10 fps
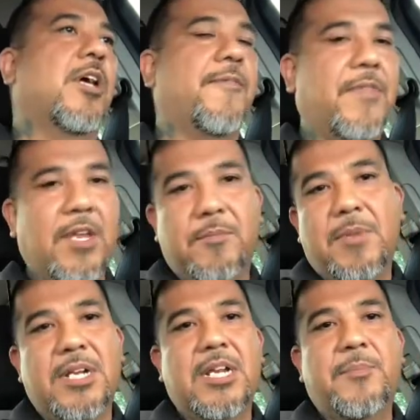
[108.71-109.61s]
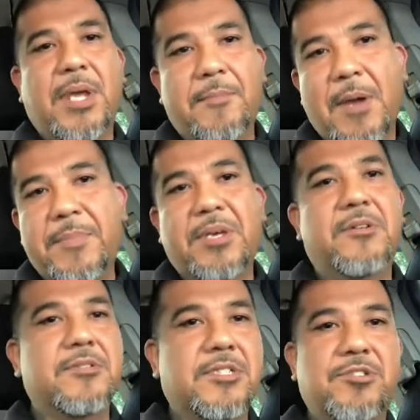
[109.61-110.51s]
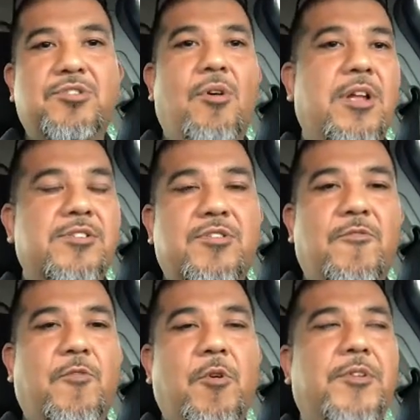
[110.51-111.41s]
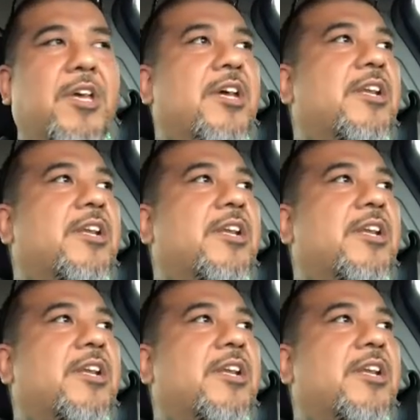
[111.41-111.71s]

and then Monday pay my bills and so on and so forth.